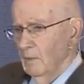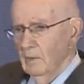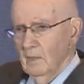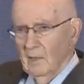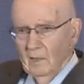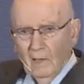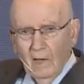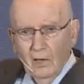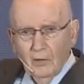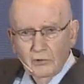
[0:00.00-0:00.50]

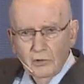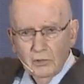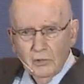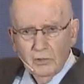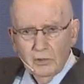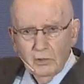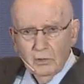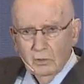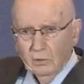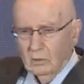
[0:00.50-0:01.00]
the
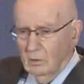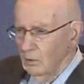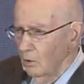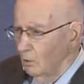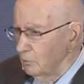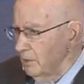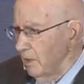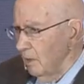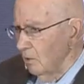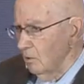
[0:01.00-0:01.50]
largest
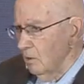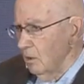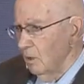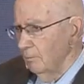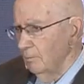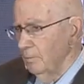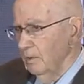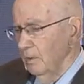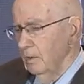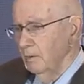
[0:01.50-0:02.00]
hotel
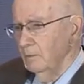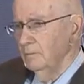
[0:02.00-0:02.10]
company.